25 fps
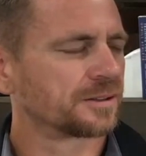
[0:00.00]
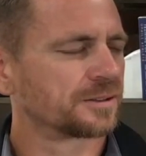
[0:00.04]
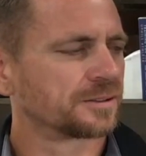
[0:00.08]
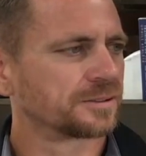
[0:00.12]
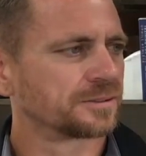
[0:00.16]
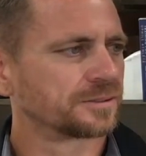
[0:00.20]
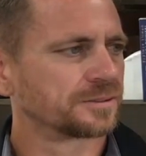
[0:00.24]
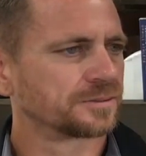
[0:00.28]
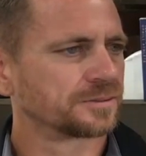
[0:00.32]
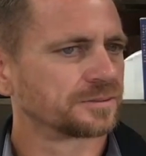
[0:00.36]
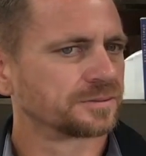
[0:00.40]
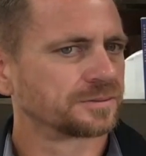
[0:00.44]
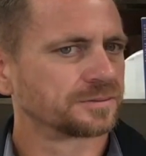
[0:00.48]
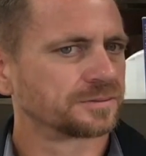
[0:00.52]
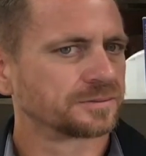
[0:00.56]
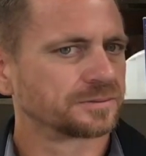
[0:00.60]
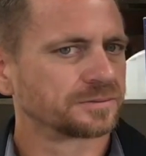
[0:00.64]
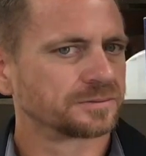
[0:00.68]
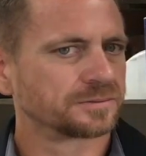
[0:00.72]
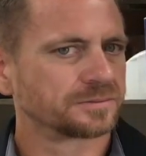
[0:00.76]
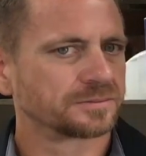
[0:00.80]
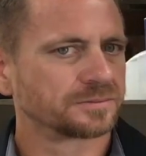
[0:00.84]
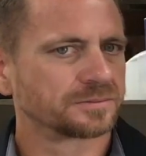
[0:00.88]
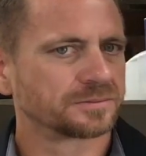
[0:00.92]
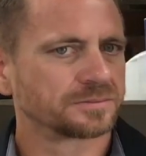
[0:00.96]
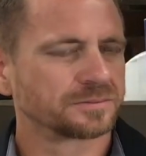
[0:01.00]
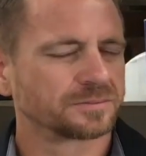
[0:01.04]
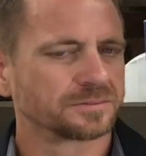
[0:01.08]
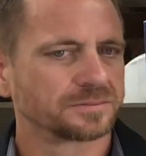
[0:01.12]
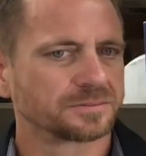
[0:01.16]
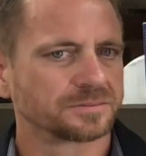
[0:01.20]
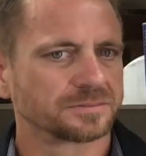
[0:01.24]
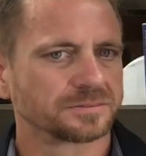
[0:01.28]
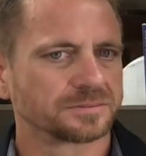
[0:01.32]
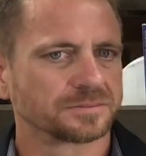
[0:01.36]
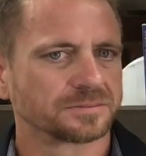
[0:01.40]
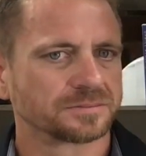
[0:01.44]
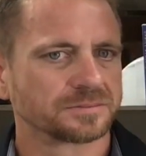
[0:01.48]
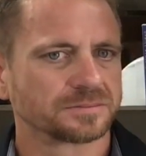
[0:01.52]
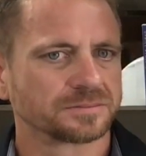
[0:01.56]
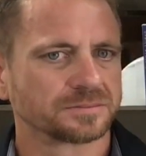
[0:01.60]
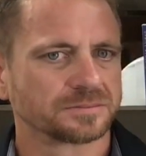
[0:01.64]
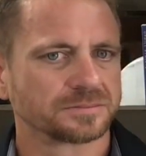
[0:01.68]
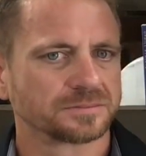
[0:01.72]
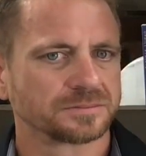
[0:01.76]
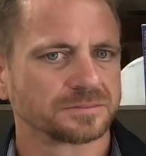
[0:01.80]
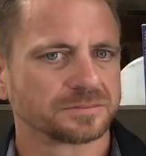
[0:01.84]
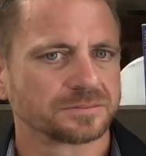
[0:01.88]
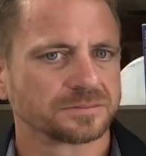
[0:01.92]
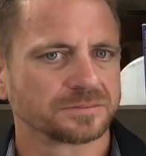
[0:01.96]

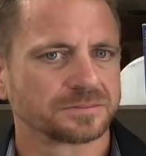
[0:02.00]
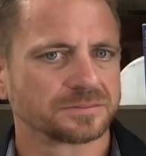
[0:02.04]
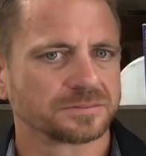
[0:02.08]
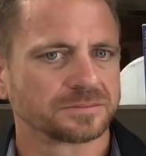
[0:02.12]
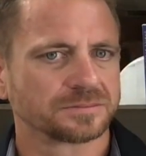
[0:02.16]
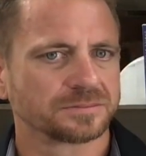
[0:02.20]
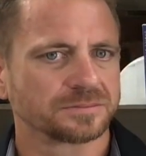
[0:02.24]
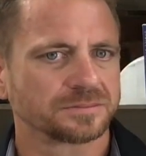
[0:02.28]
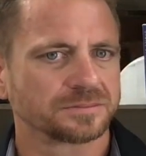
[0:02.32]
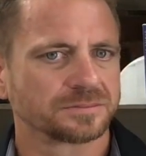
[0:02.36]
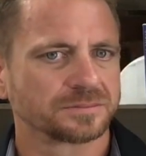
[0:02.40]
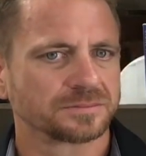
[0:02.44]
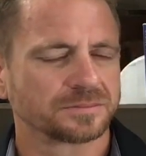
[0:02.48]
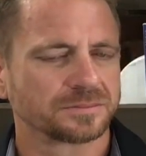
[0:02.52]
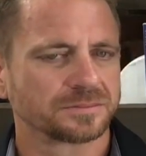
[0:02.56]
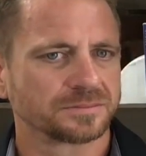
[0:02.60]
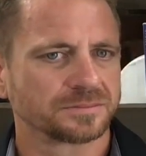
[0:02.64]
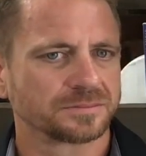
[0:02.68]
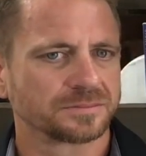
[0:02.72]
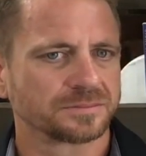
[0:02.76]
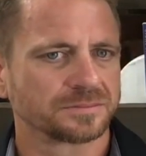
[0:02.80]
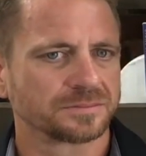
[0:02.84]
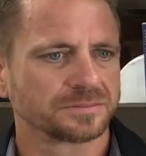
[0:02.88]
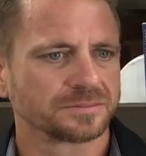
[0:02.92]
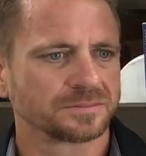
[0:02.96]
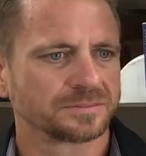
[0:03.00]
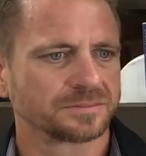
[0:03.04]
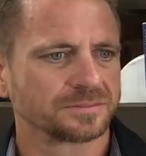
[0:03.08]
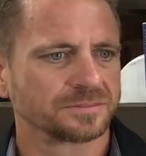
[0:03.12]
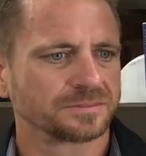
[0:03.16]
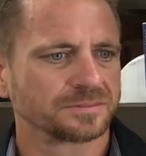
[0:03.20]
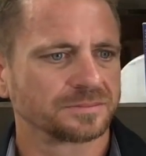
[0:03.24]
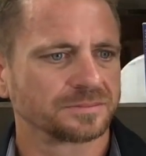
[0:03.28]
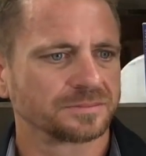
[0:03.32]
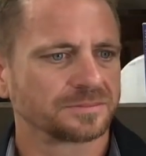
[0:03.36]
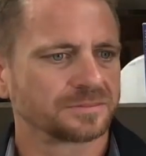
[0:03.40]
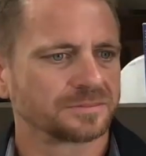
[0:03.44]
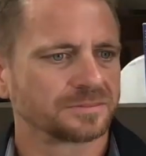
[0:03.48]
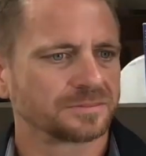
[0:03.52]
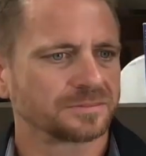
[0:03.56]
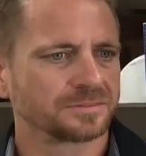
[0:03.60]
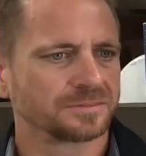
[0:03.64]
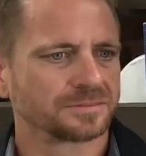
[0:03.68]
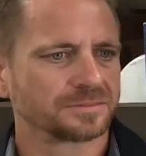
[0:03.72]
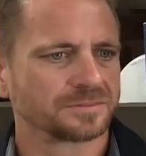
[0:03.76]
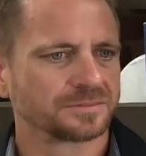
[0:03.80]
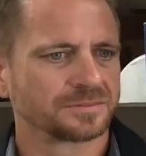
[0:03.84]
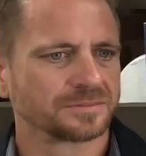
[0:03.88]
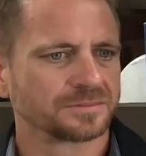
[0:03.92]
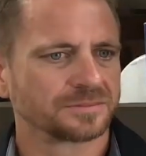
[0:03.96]

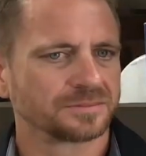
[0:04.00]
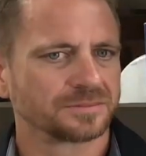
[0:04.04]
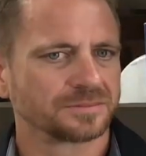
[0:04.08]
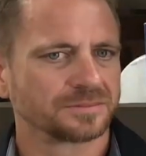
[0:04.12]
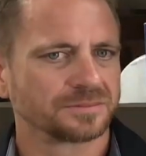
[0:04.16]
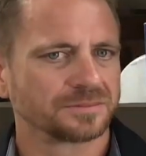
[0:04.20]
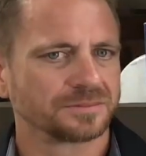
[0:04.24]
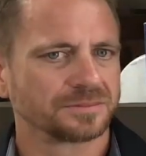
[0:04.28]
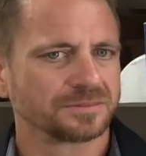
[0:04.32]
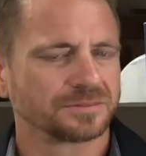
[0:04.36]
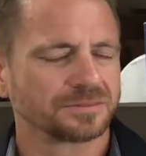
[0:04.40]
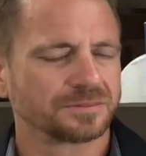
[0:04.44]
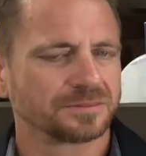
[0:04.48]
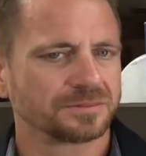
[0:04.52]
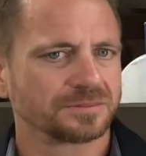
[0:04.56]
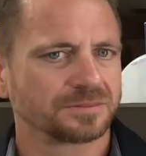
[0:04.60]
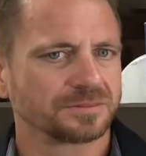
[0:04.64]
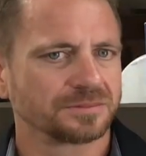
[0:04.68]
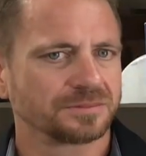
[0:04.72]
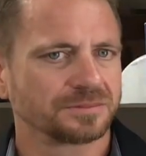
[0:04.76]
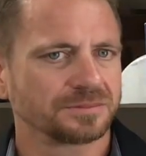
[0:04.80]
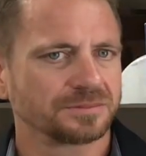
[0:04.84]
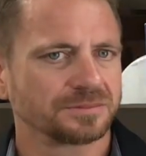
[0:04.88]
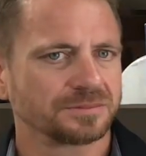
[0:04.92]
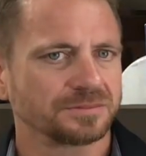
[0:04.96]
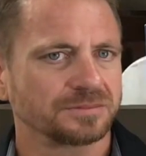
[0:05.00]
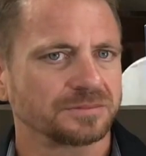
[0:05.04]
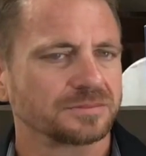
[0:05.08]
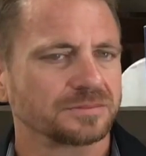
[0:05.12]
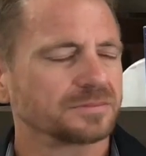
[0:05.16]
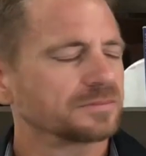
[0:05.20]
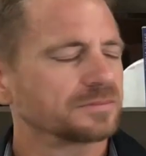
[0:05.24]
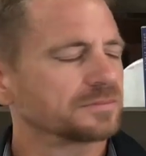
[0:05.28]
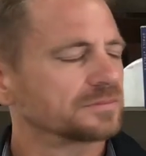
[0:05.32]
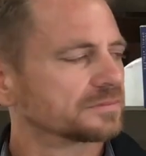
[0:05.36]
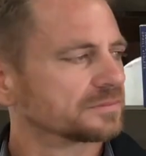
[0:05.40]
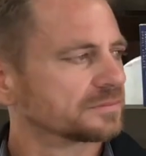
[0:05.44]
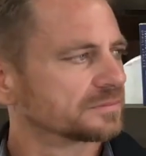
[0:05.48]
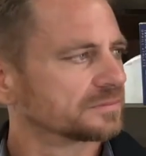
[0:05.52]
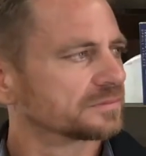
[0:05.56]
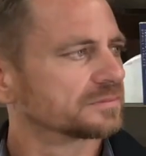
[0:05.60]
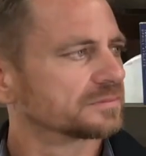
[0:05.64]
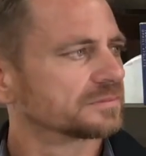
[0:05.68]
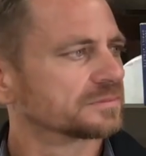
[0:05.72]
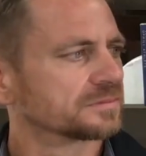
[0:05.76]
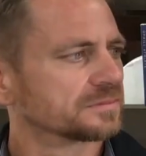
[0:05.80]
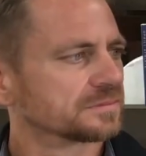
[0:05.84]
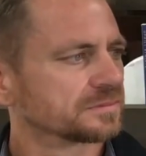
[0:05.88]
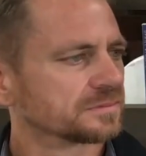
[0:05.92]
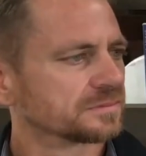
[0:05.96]

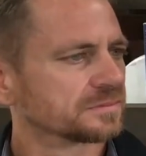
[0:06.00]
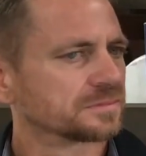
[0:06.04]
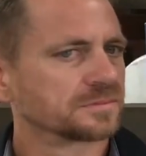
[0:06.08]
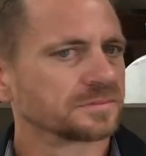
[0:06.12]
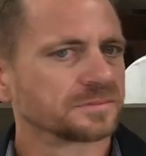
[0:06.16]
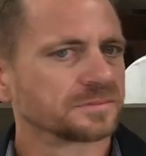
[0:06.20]
(not speaking)